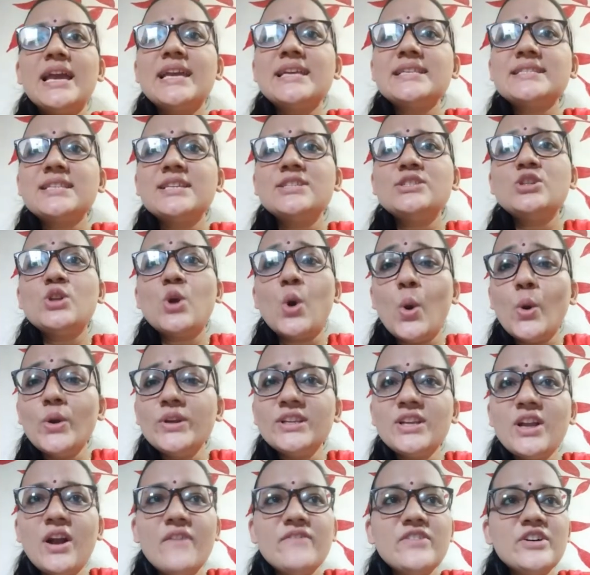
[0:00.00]
is a
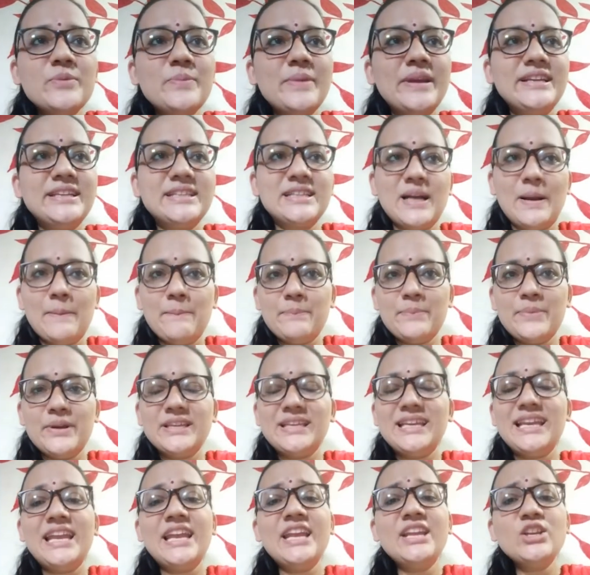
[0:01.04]
non-government
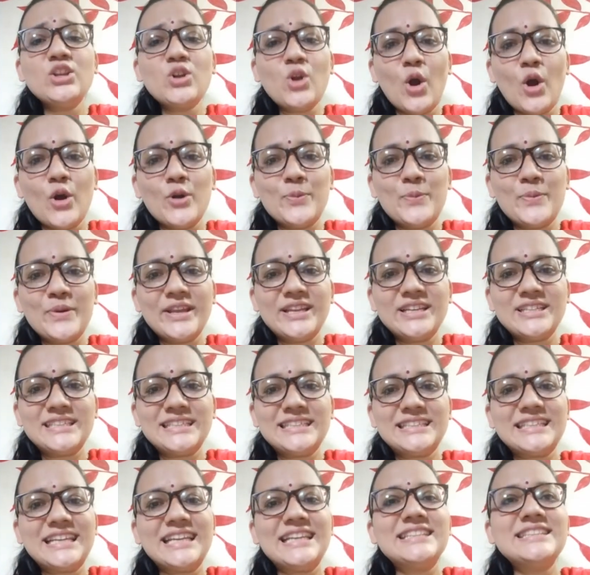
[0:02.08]
company
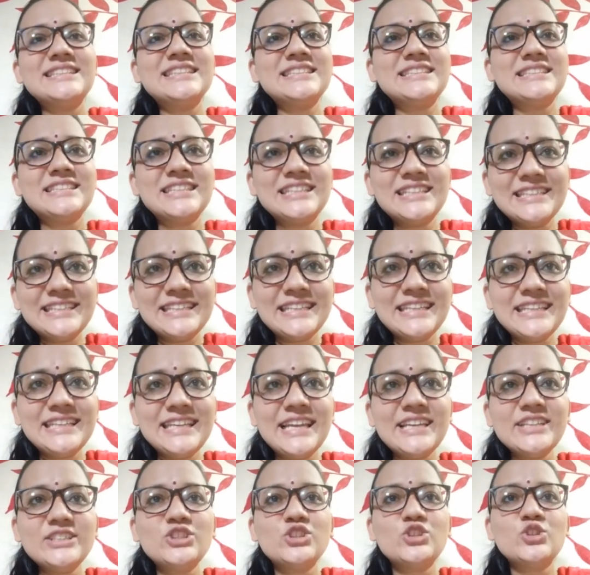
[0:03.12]
incorporated in the
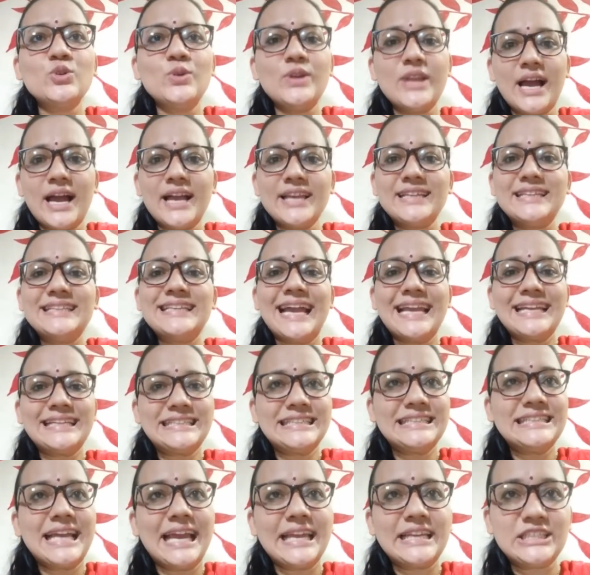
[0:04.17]
30th July
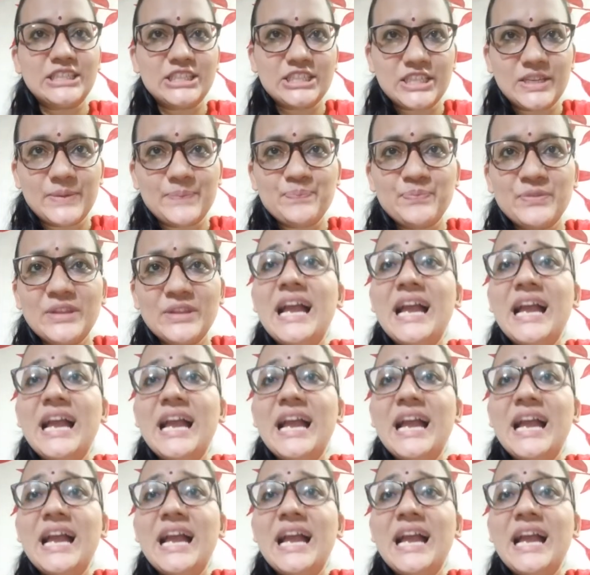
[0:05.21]
1990.